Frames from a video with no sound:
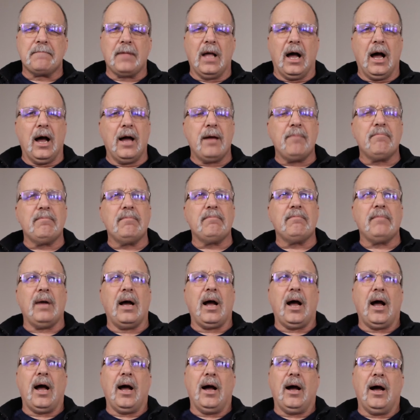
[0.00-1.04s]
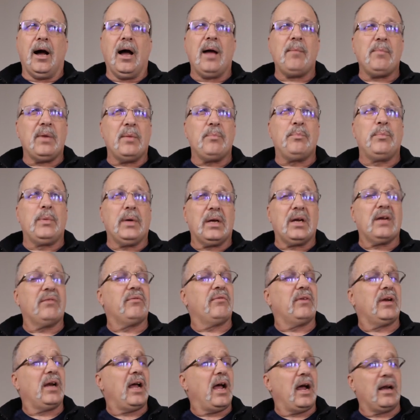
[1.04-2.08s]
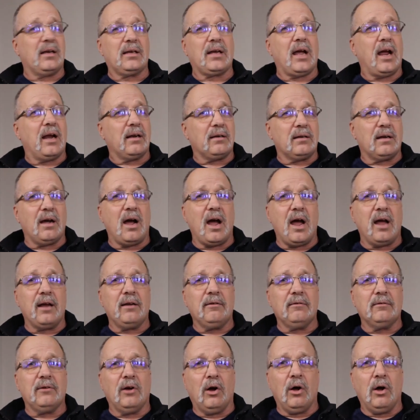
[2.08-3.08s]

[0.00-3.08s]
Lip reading: I'm a bit of an at-get guy,